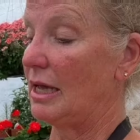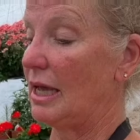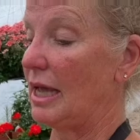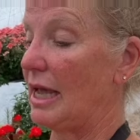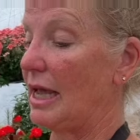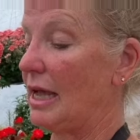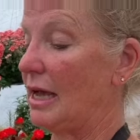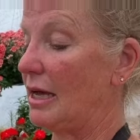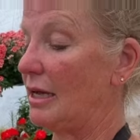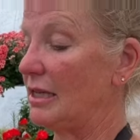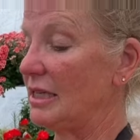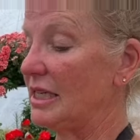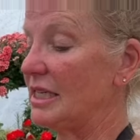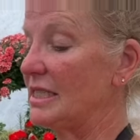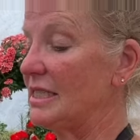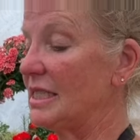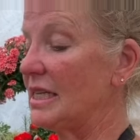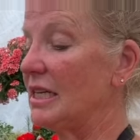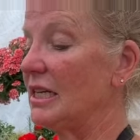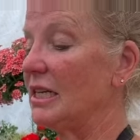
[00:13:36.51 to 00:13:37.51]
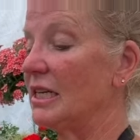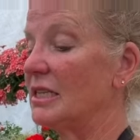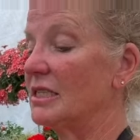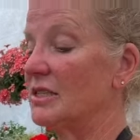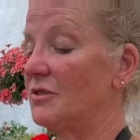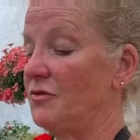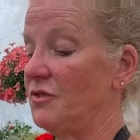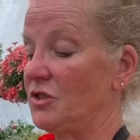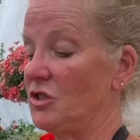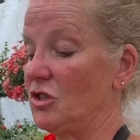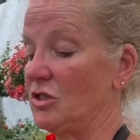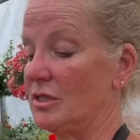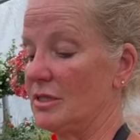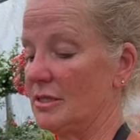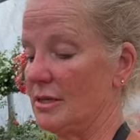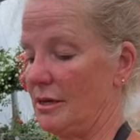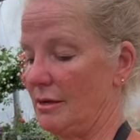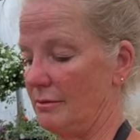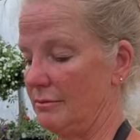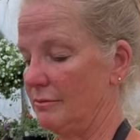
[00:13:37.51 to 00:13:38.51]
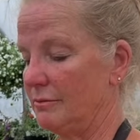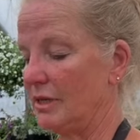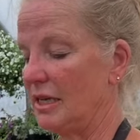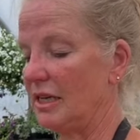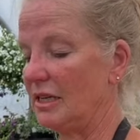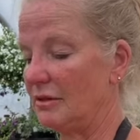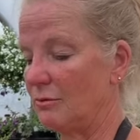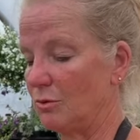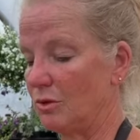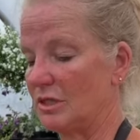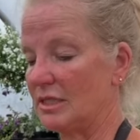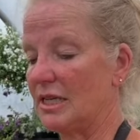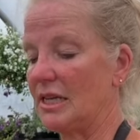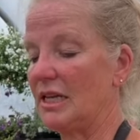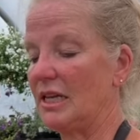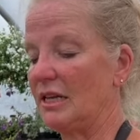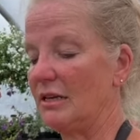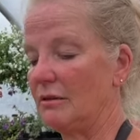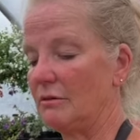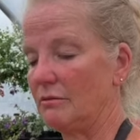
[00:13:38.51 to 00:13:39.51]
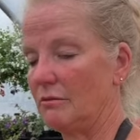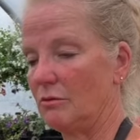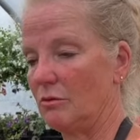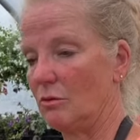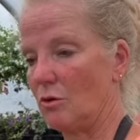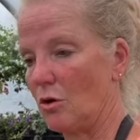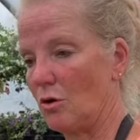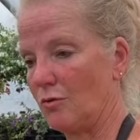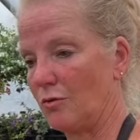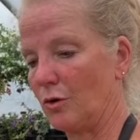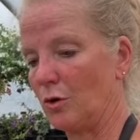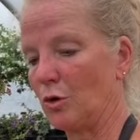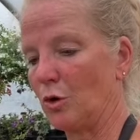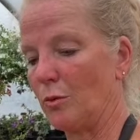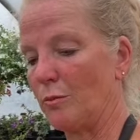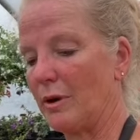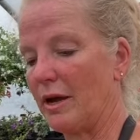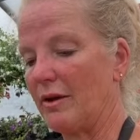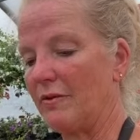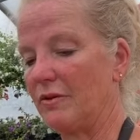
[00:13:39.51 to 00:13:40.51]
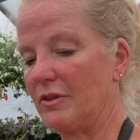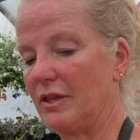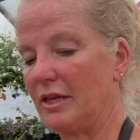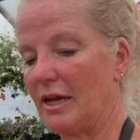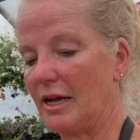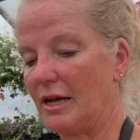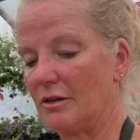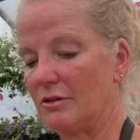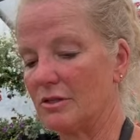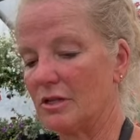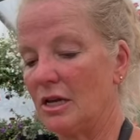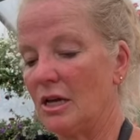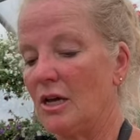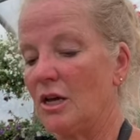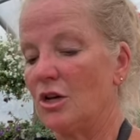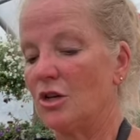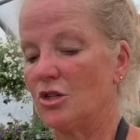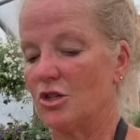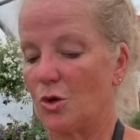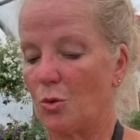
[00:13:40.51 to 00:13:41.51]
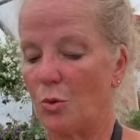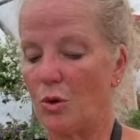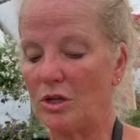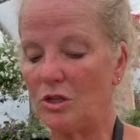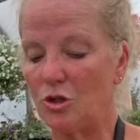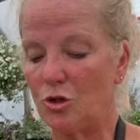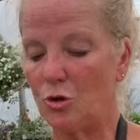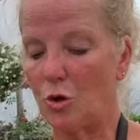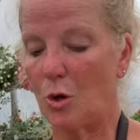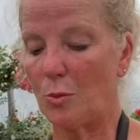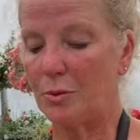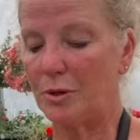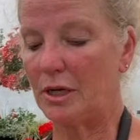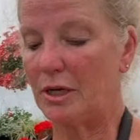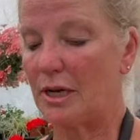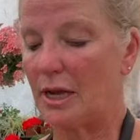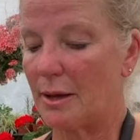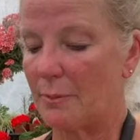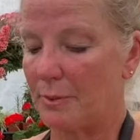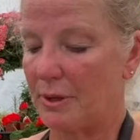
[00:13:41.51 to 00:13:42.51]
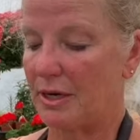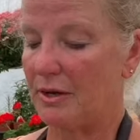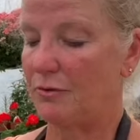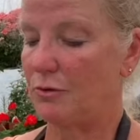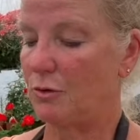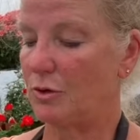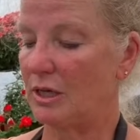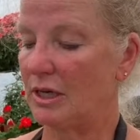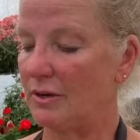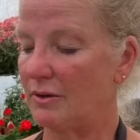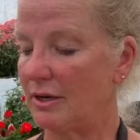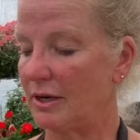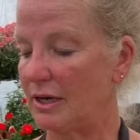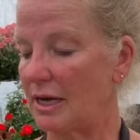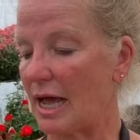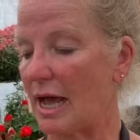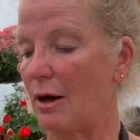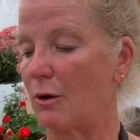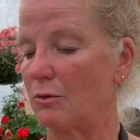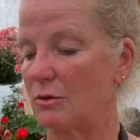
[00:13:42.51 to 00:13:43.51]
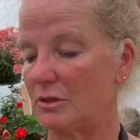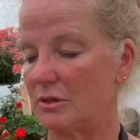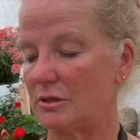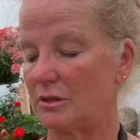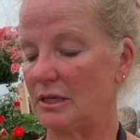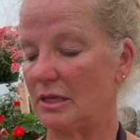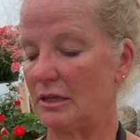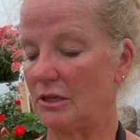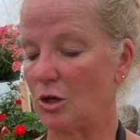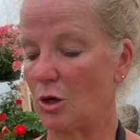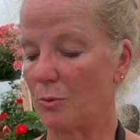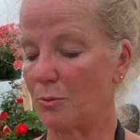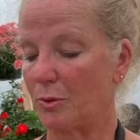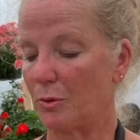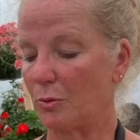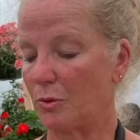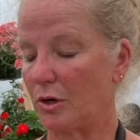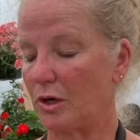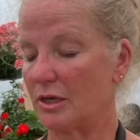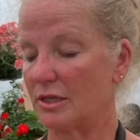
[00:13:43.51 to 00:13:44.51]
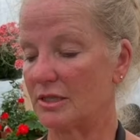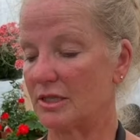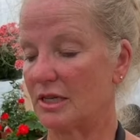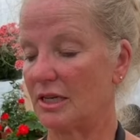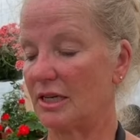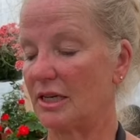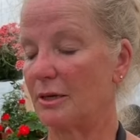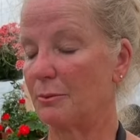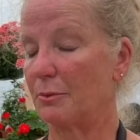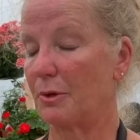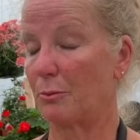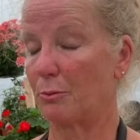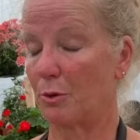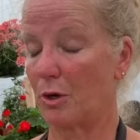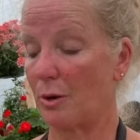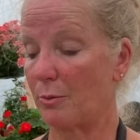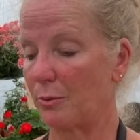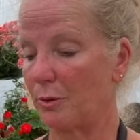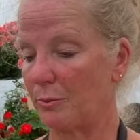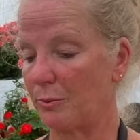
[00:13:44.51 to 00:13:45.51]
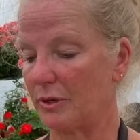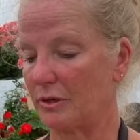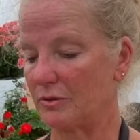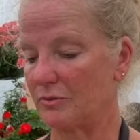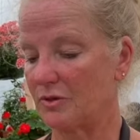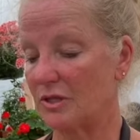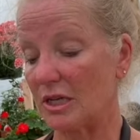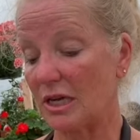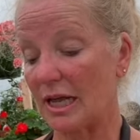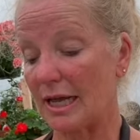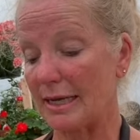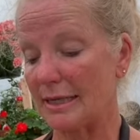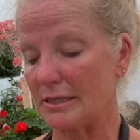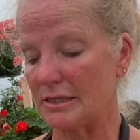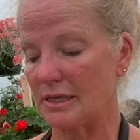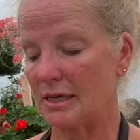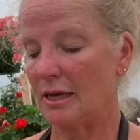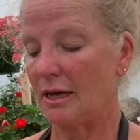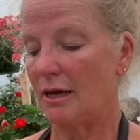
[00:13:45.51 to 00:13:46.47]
and it didn't get sufficient sun. It was getting overgrown by everything else. So once you open it up, and if you get it out in the open where it's going to get a proper amount of sunlight,